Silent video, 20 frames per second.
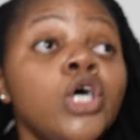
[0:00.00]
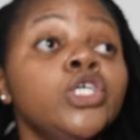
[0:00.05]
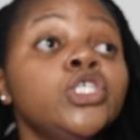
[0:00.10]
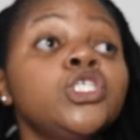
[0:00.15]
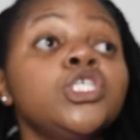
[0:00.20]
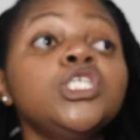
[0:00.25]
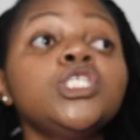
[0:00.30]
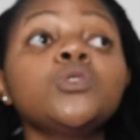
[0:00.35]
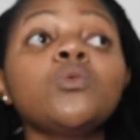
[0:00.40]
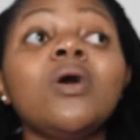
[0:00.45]

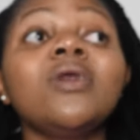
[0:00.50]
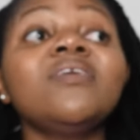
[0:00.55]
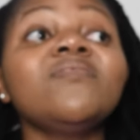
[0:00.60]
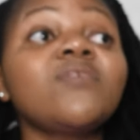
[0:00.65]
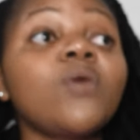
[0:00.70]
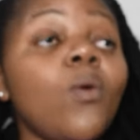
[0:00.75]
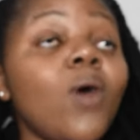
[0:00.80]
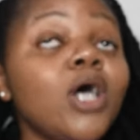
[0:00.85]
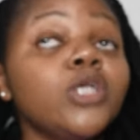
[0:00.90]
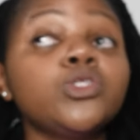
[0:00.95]
She's one of
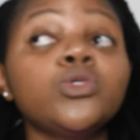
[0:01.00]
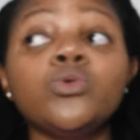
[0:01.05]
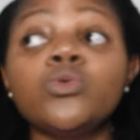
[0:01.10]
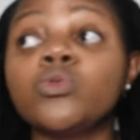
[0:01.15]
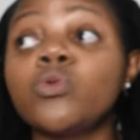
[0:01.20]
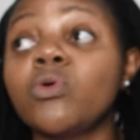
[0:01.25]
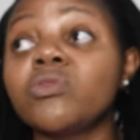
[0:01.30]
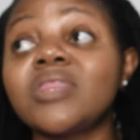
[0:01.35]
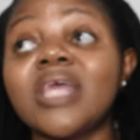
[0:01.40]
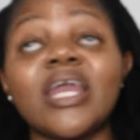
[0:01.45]
the ones who
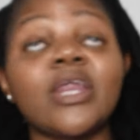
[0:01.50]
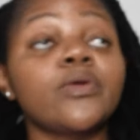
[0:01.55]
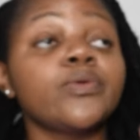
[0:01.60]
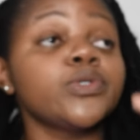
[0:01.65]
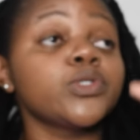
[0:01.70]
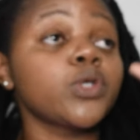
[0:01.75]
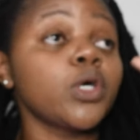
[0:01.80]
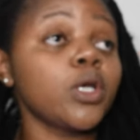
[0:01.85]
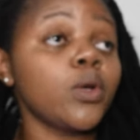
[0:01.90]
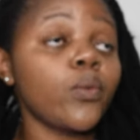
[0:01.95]
thought that it
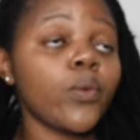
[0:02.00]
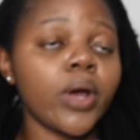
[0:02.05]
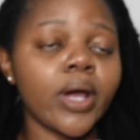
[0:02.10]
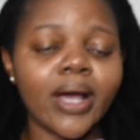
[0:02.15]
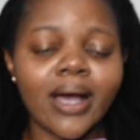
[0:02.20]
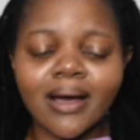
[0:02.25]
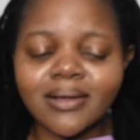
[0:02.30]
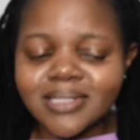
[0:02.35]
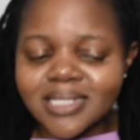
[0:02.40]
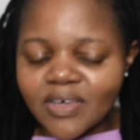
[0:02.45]
was going to work
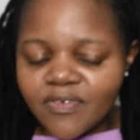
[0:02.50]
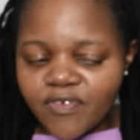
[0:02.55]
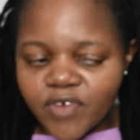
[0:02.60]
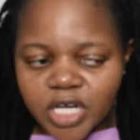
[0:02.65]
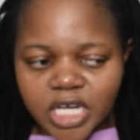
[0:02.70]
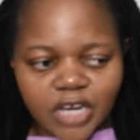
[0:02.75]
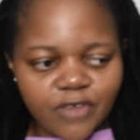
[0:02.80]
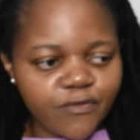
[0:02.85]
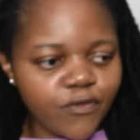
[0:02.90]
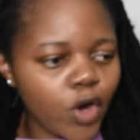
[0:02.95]
out
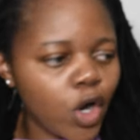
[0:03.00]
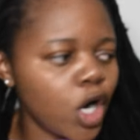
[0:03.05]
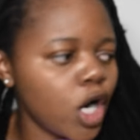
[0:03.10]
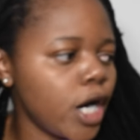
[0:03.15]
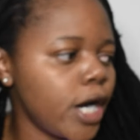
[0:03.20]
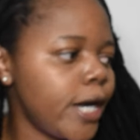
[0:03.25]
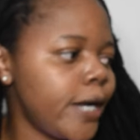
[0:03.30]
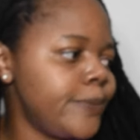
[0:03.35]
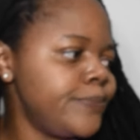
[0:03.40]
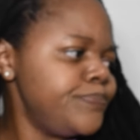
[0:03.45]
differently for
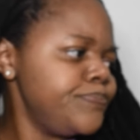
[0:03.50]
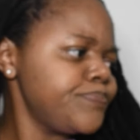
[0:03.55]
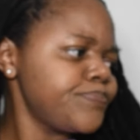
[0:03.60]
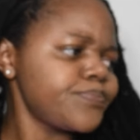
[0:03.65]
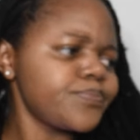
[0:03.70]
her.